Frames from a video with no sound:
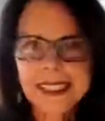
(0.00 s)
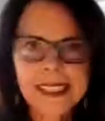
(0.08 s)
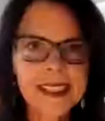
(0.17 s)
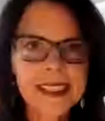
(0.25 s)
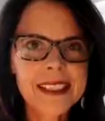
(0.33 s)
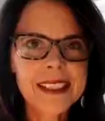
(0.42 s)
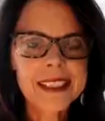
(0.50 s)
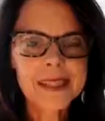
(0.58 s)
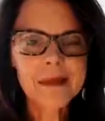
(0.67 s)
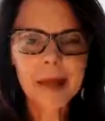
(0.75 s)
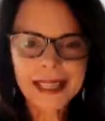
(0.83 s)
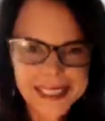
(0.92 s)
is
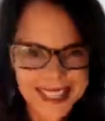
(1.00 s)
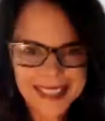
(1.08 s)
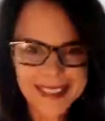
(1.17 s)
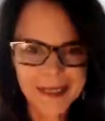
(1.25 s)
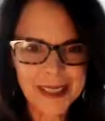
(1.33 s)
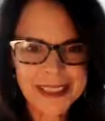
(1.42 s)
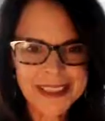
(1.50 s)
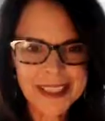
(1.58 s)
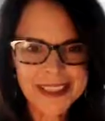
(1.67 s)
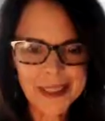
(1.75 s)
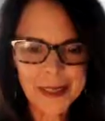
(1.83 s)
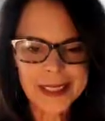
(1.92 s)
my second Wednesday
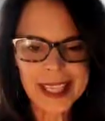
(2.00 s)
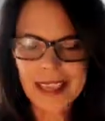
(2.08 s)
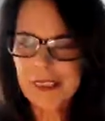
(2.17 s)
doing a live.